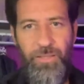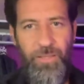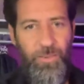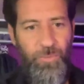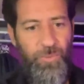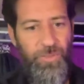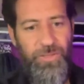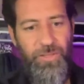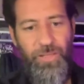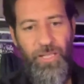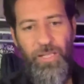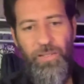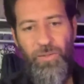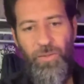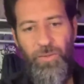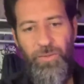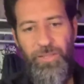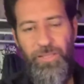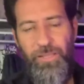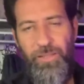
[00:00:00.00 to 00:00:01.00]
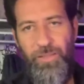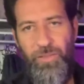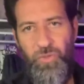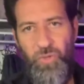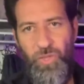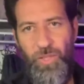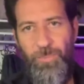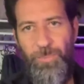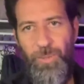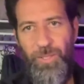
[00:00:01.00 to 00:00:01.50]
It was not only the
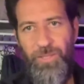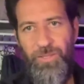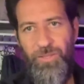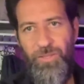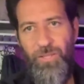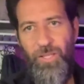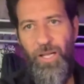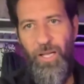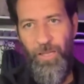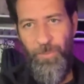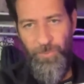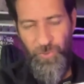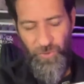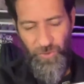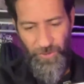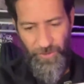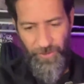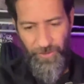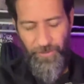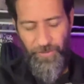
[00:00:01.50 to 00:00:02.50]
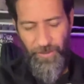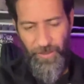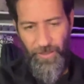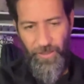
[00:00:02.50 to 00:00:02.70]
cheapest option,